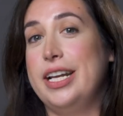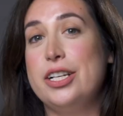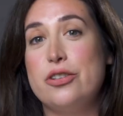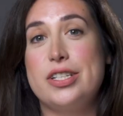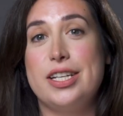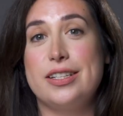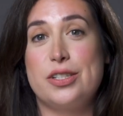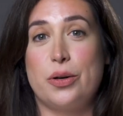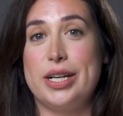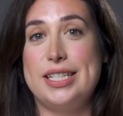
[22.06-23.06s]
an interesting
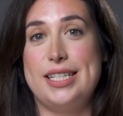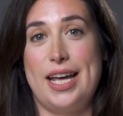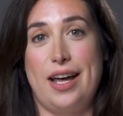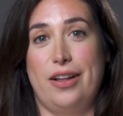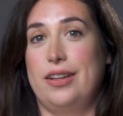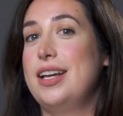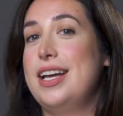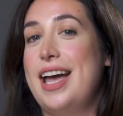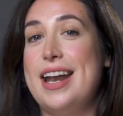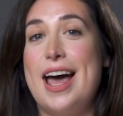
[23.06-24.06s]
story to tell,
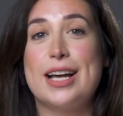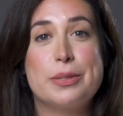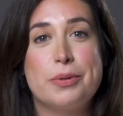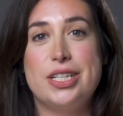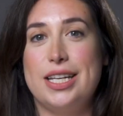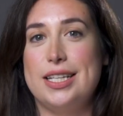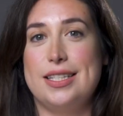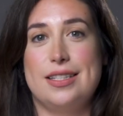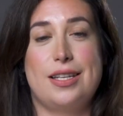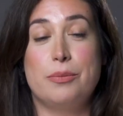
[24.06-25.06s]
an
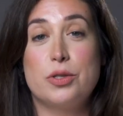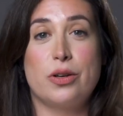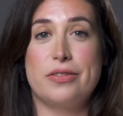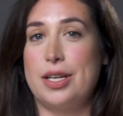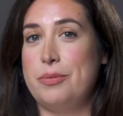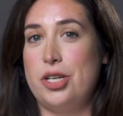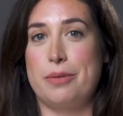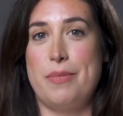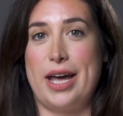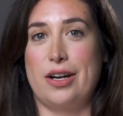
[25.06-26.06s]
expertise in some sort of
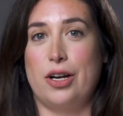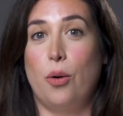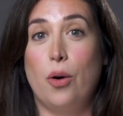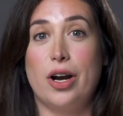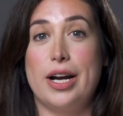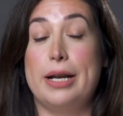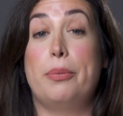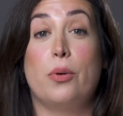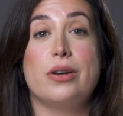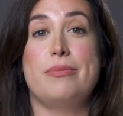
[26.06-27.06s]
subject matter, or an
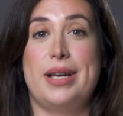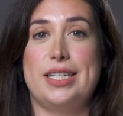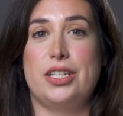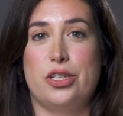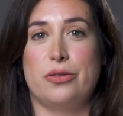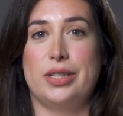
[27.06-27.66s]
important message to